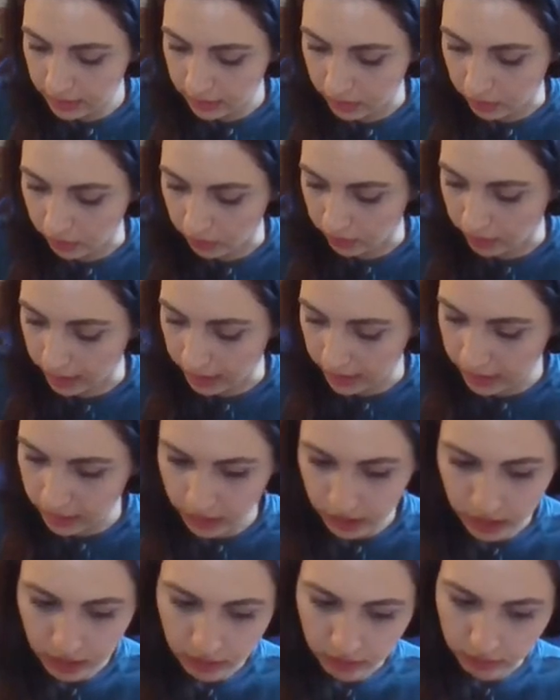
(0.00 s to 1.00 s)
Okay,
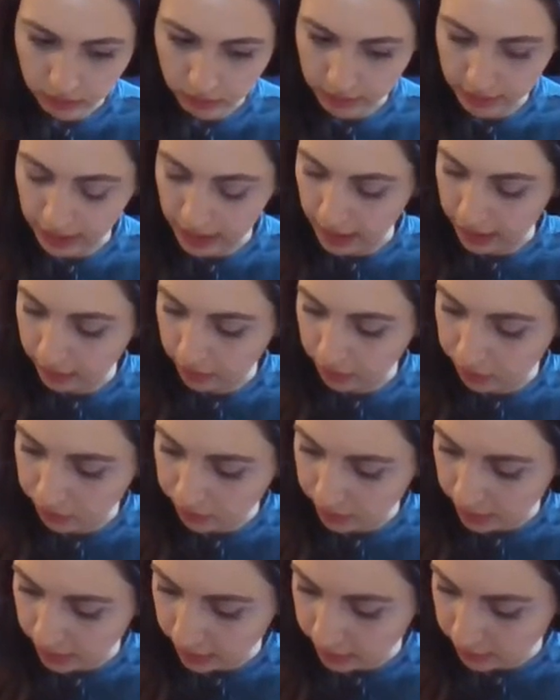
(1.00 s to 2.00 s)
so the
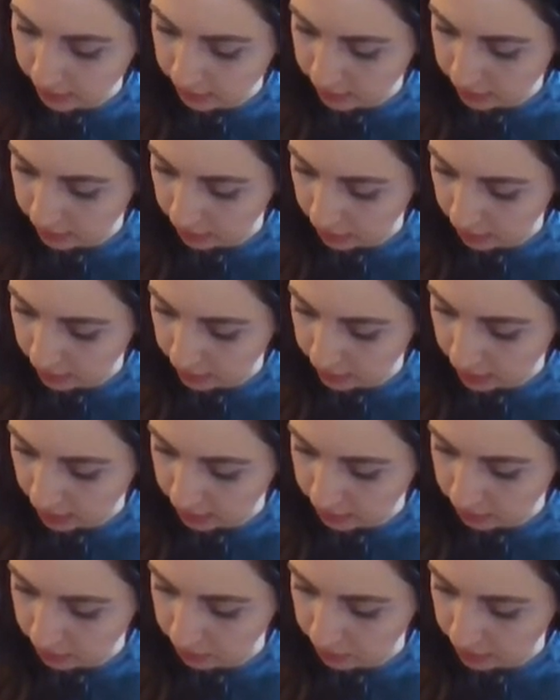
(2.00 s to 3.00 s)
angle inside,
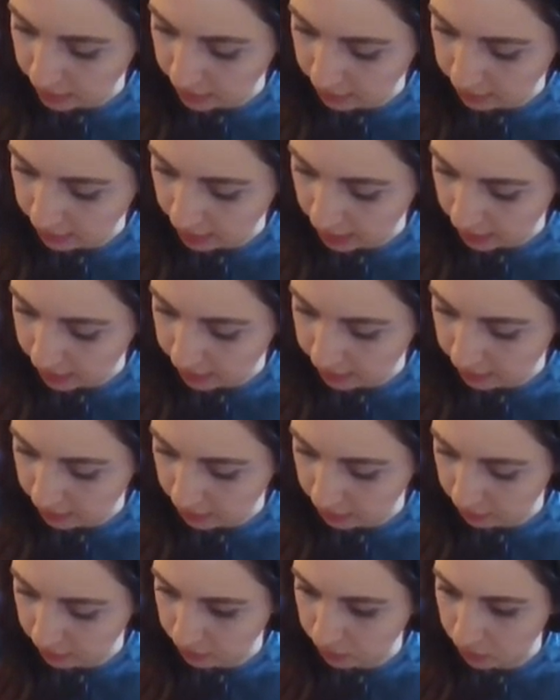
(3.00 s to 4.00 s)
that's what it's
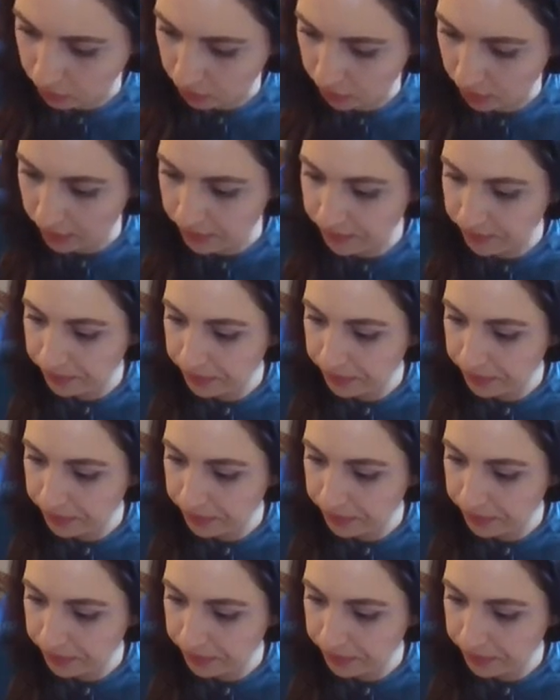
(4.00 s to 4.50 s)
asking for.